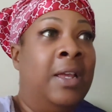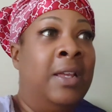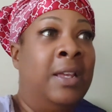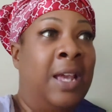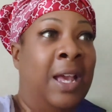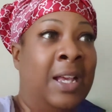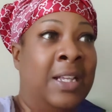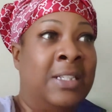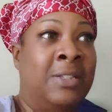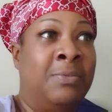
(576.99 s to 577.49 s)

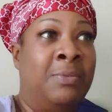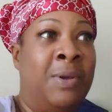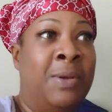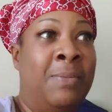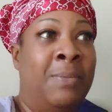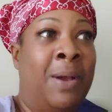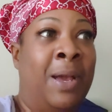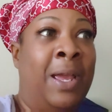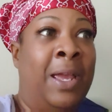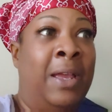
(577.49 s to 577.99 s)
Yes,
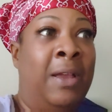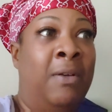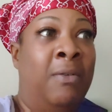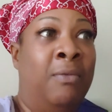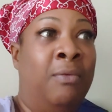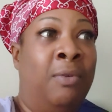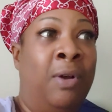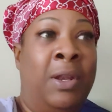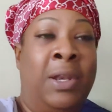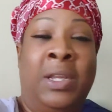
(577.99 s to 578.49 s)
we might
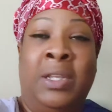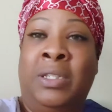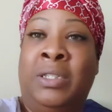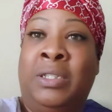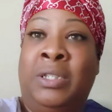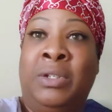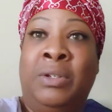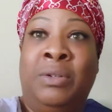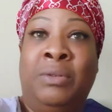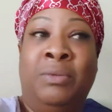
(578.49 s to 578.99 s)
run
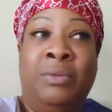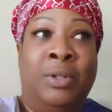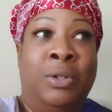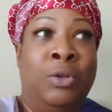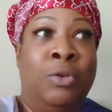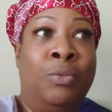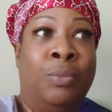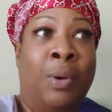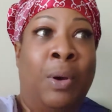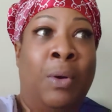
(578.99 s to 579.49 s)
into
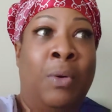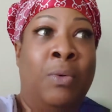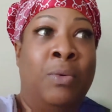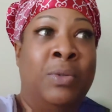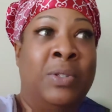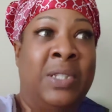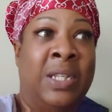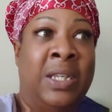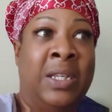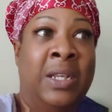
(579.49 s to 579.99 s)

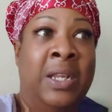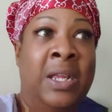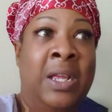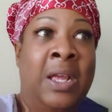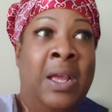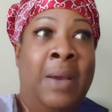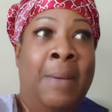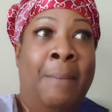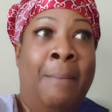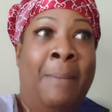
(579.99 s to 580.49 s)
loopholes and
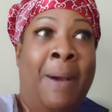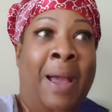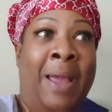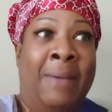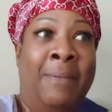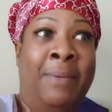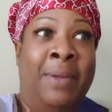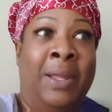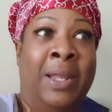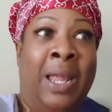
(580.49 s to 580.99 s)

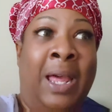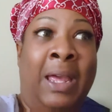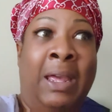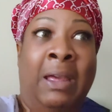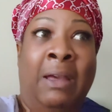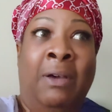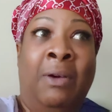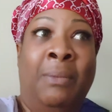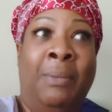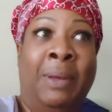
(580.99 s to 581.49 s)
might be
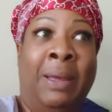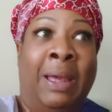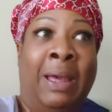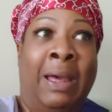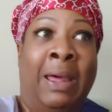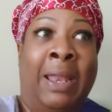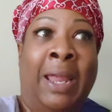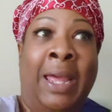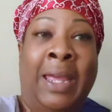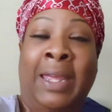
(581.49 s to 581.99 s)
like, oh my
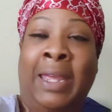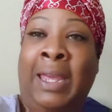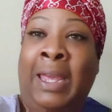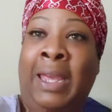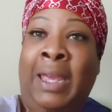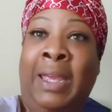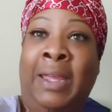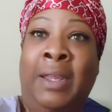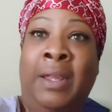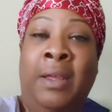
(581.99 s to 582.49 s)
God, I
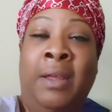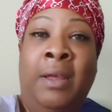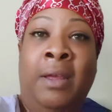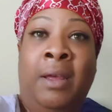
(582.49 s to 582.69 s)
can't.